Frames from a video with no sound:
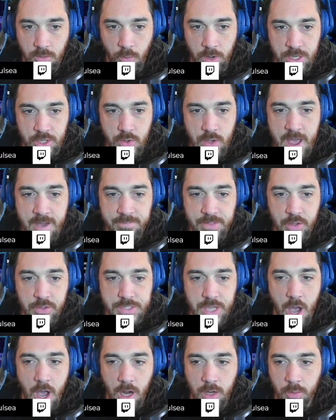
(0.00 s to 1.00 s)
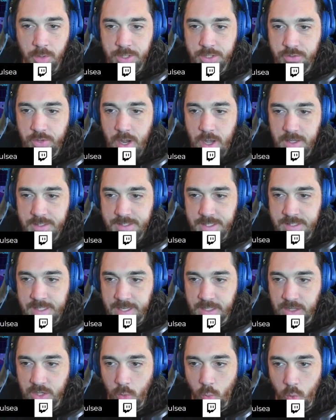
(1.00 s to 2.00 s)
when you have those awkward draws, it's
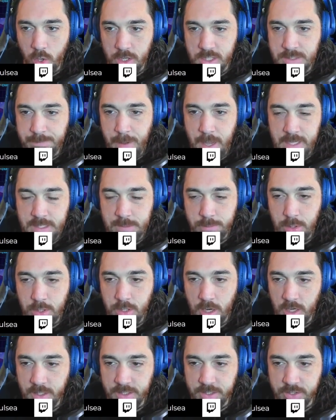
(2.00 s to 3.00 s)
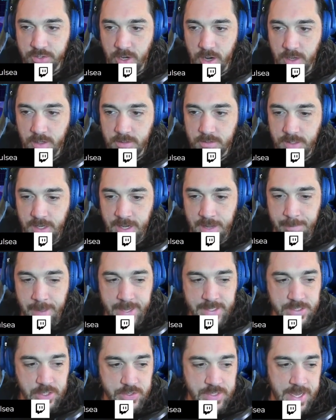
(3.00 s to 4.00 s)
like the worst possible card to draw. And it
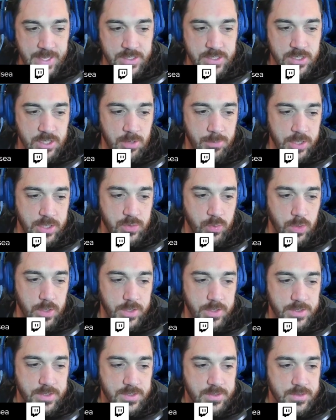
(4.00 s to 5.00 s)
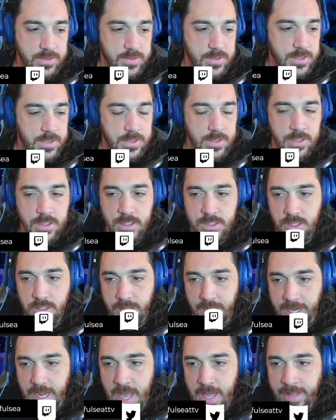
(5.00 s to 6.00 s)
makes those hands so much worse. So
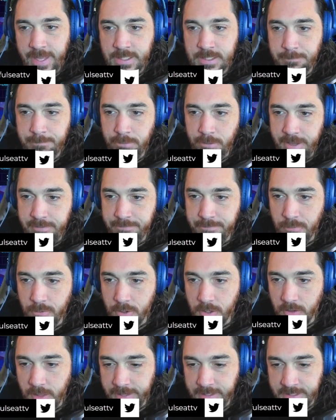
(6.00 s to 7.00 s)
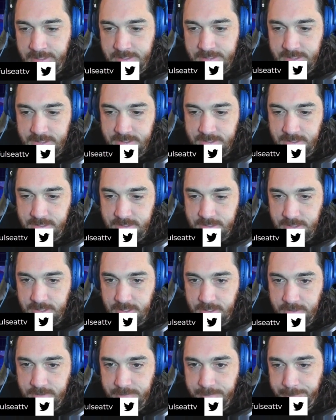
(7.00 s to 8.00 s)
like, I like to play for like
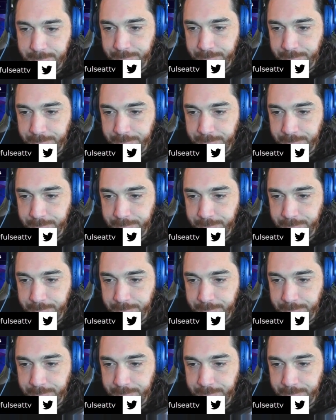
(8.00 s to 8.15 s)
consistency.